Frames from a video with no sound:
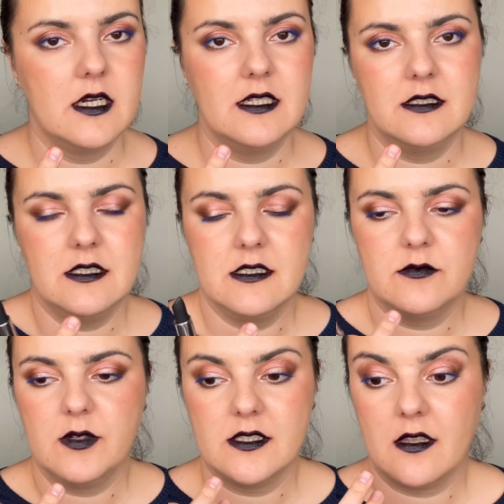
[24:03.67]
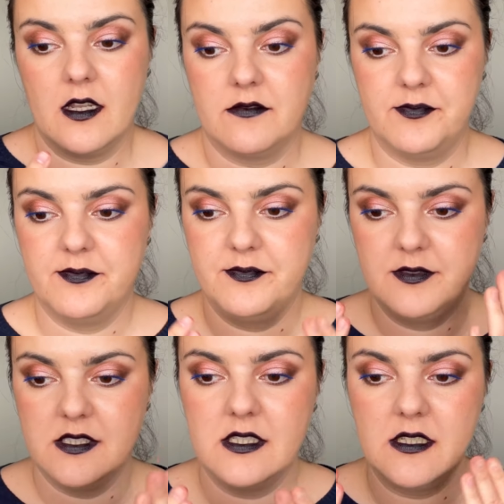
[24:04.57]
it is what I've
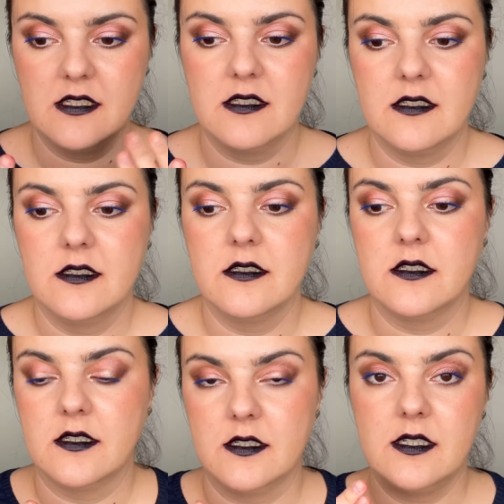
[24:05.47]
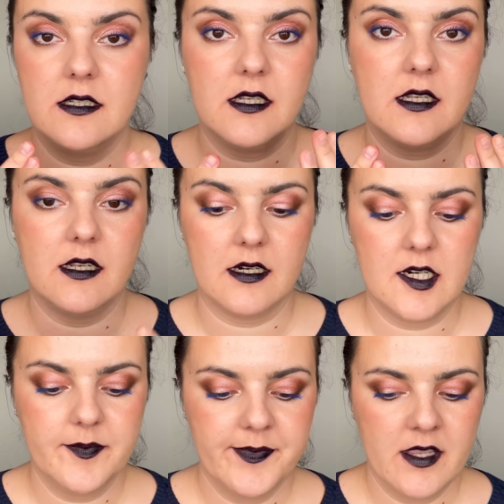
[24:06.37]
seen in
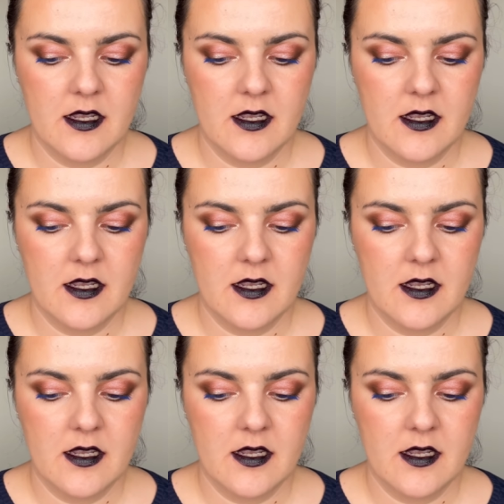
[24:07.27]
here.